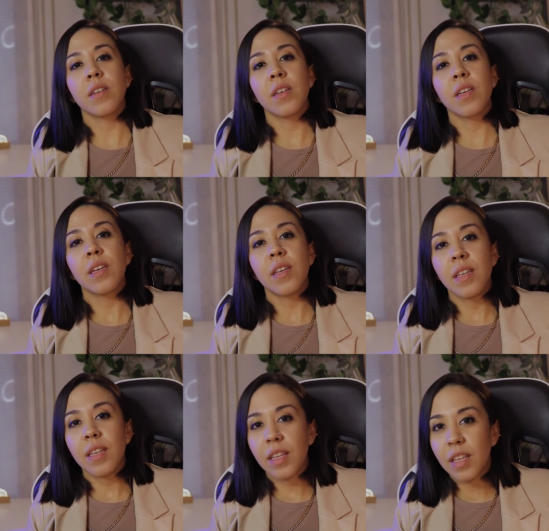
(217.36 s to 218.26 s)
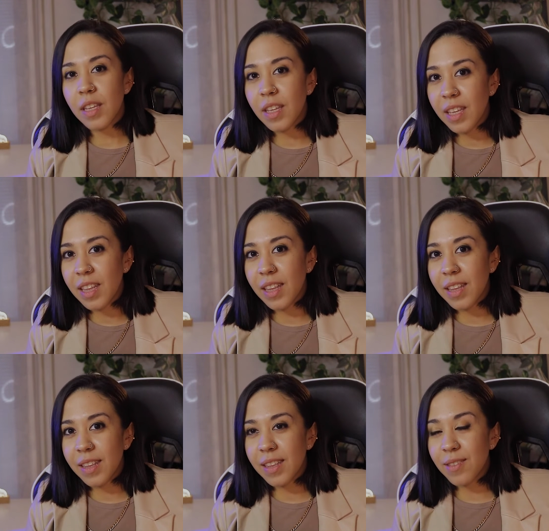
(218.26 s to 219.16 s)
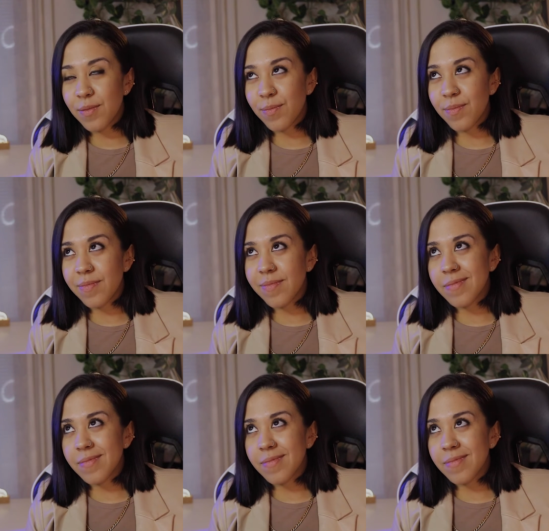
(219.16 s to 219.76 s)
[no speech]